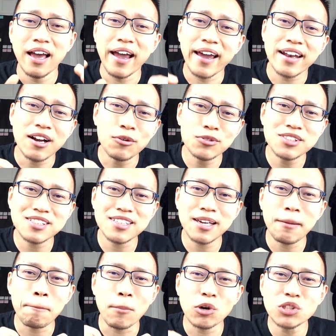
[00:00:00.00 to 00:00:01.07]
And I would
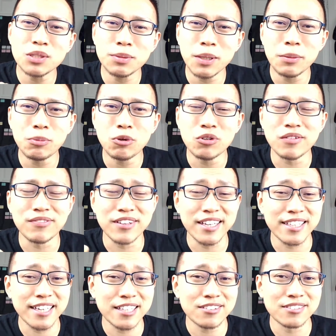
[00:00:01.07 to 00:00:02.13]
say most people, if they
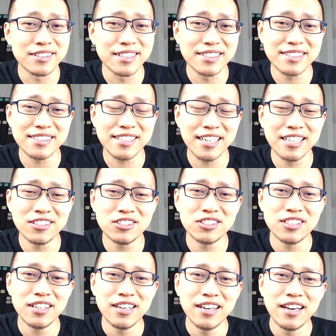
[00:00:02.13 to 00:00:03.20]
get to this stage,
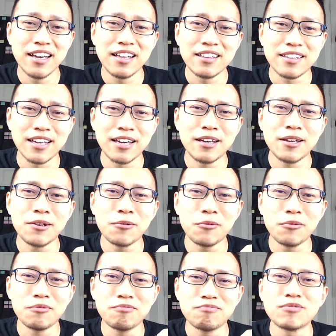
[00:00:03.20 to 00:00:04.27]

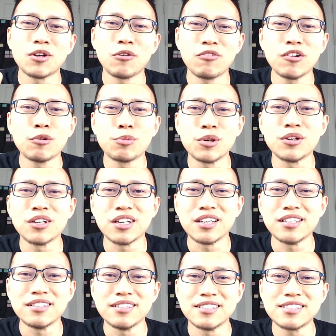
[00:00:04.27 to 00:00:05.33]
they'll feel pretty
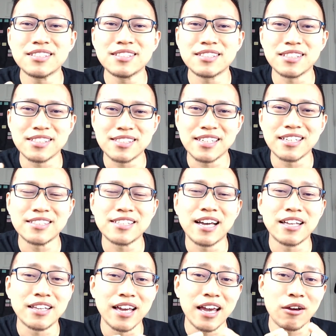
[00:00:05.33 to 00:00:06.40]
good. This is the stage
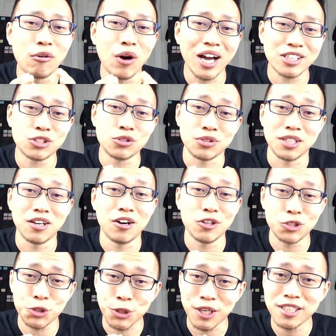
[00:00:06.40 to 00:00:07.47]
that they actually are
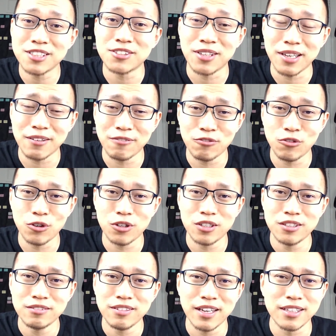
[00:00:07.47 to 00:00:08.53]
trying to aim for,
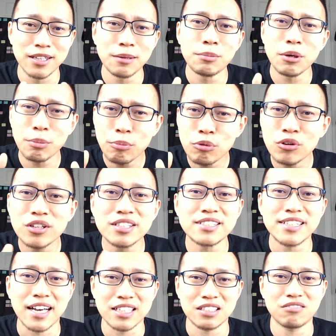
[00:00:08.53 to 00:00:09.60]
and they'd be pretty
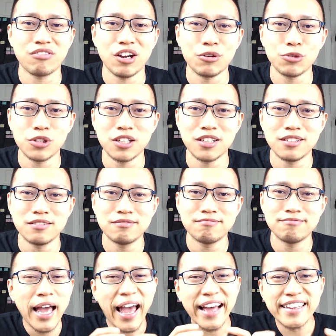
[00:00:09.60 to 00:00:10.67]
satisfied with it.
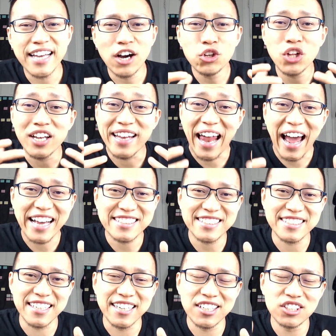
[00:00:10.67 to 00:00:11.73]
And now the last
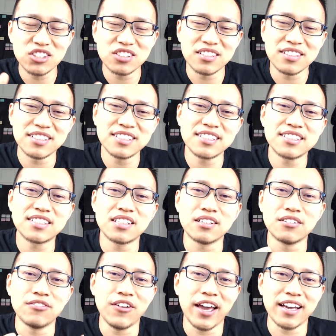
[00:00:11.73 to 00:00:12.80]
stage, this is the
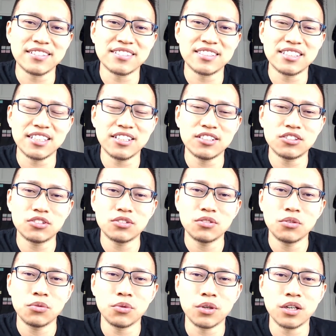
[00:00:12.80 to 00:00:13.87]
advanced stage,
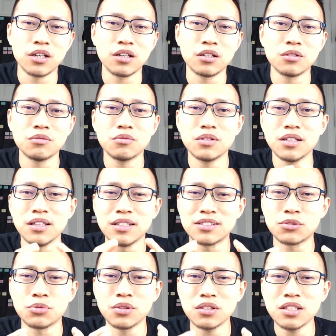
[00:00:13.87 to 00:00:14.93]
where
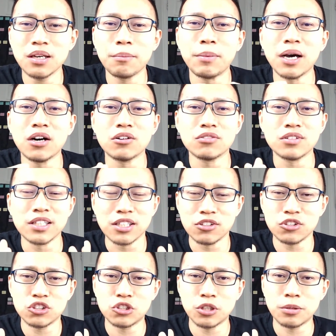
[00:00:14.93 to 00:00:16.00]
it's really about
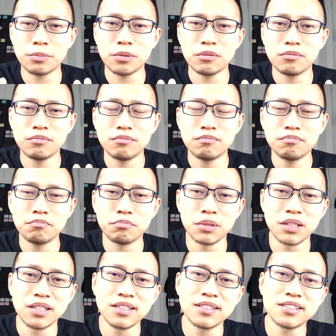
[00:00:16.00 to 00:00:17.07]
leadership.
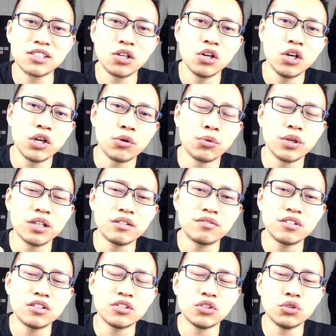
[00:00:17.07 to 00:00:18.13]
Because
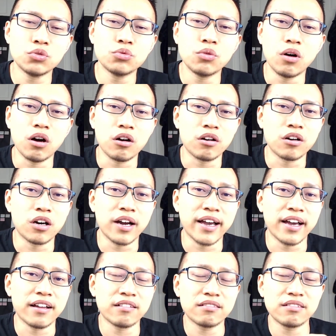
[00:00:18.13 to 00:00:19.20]
whenever you are
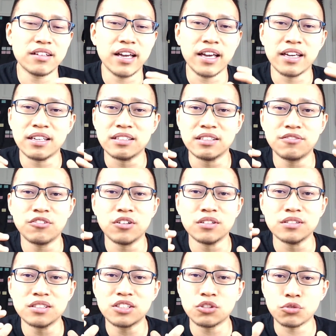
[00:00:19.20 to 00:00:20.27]
at a
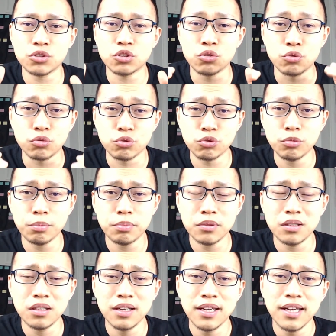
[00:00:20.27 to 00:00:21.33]
different social group,
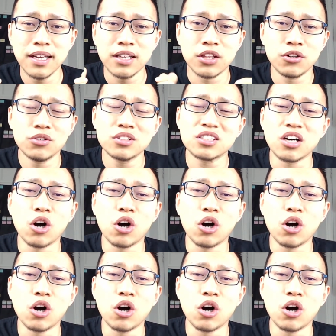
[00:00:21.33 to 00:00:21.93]
there is